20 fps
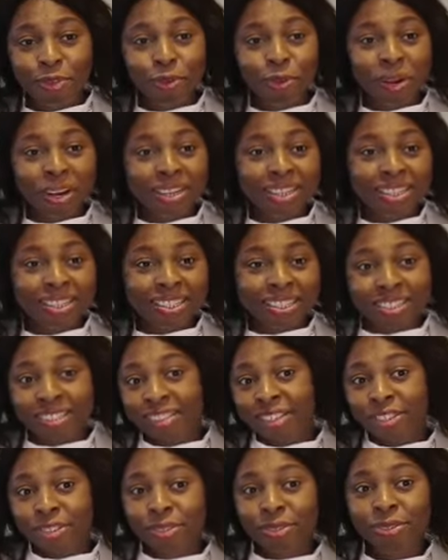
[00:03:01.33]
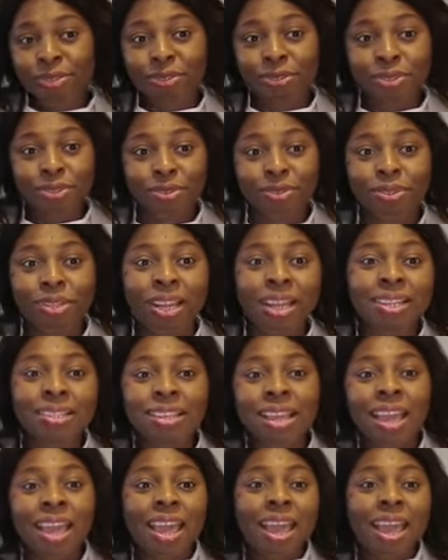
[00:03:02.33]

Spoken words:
you are an international student